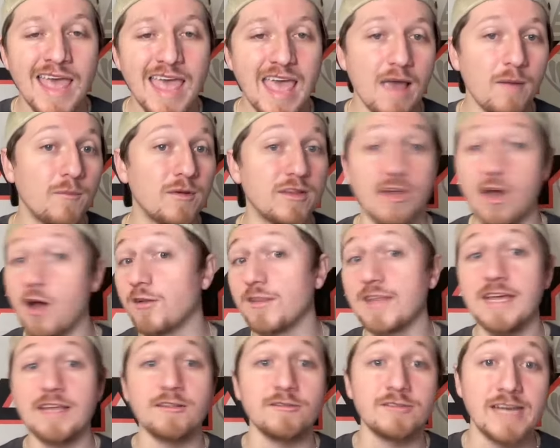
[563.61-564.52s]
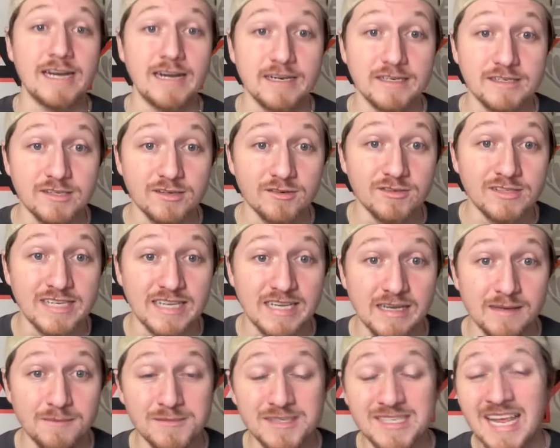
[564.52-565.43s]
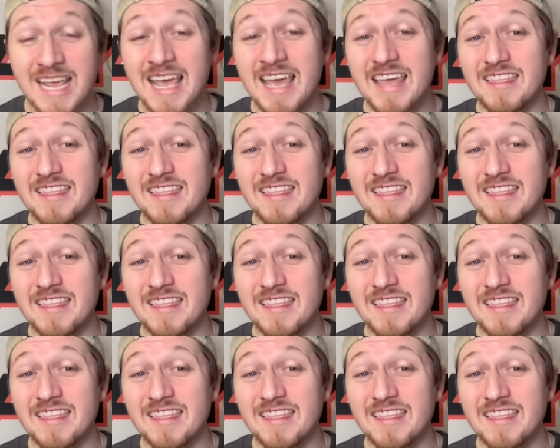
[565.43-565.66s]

And with all the other 10-2 teams,